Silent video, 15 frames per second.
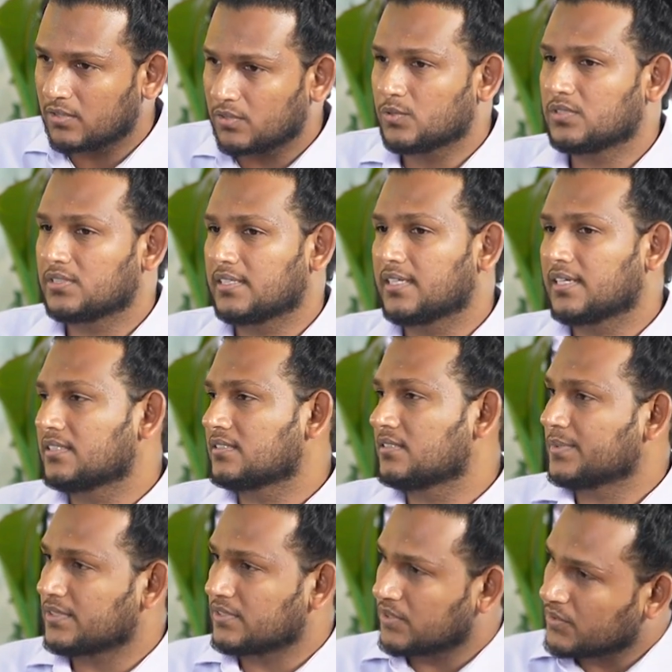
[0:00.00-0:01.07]
tones that the
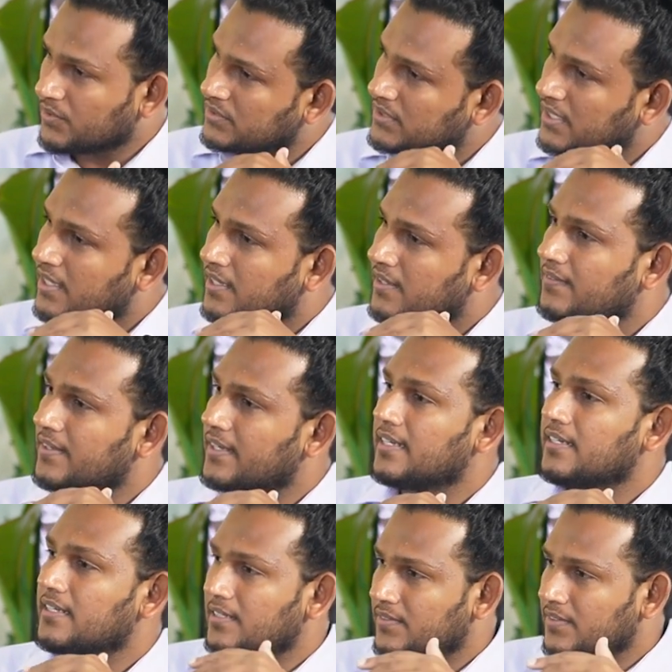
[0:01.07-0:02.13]
customers use, we
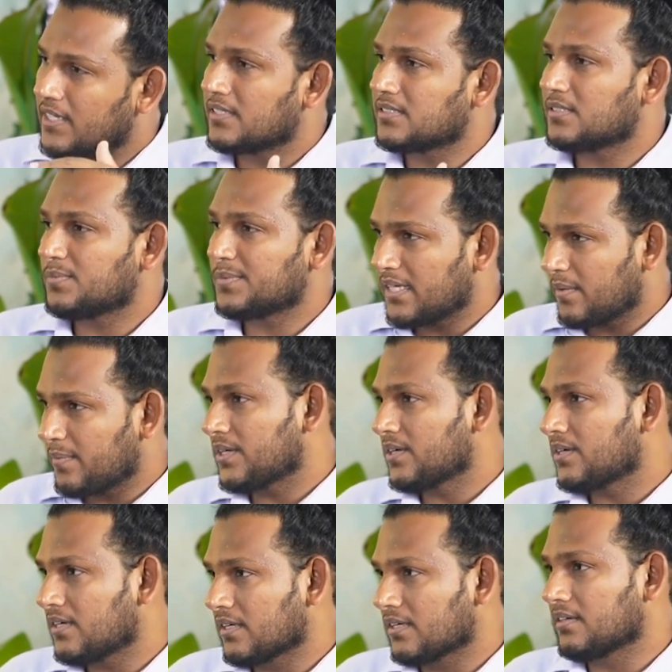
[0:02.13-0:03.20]
can tell if the customer is happy
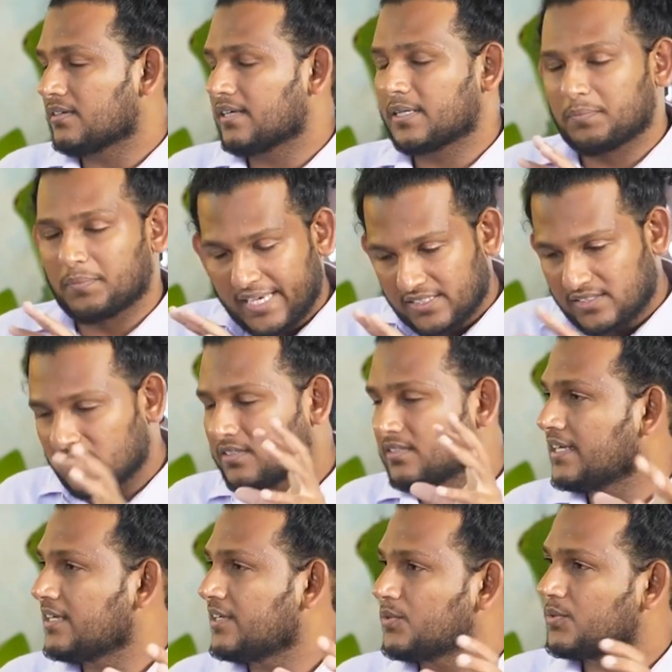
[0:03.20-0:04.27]
or not. Like based on
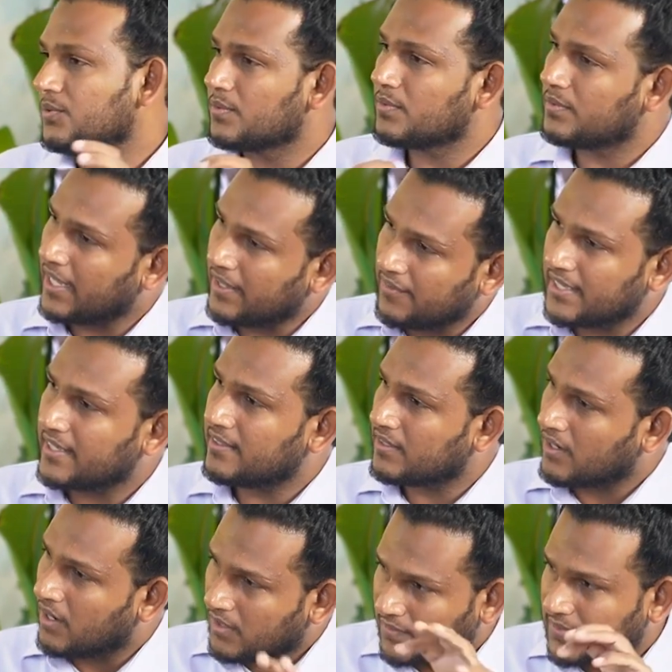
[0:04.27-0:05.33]
that, you navigate the
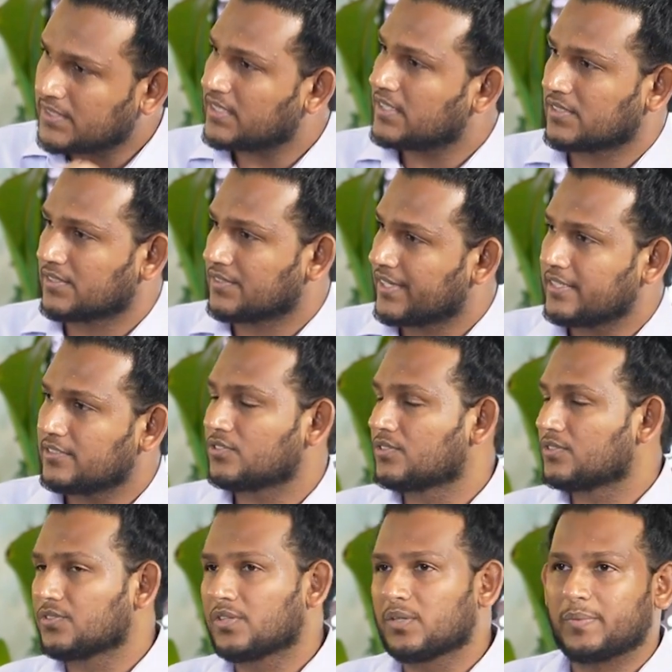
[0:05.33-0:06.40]
conversation, right? So
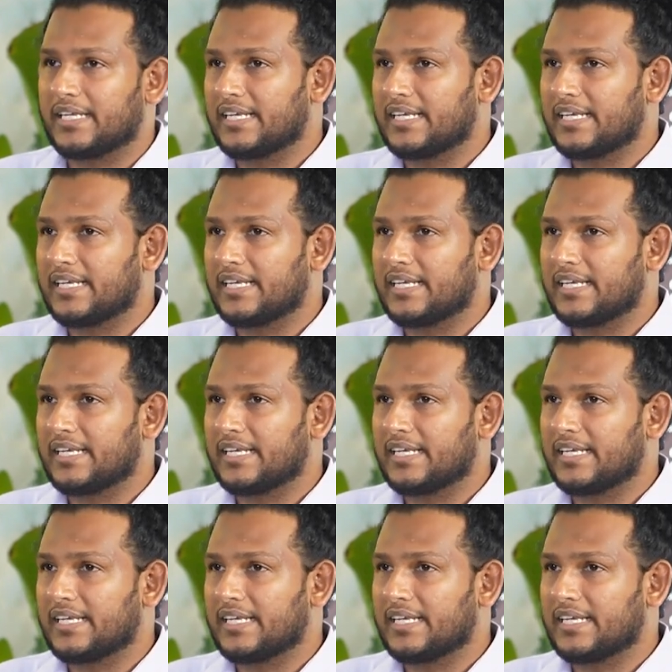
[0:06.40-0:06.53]
you are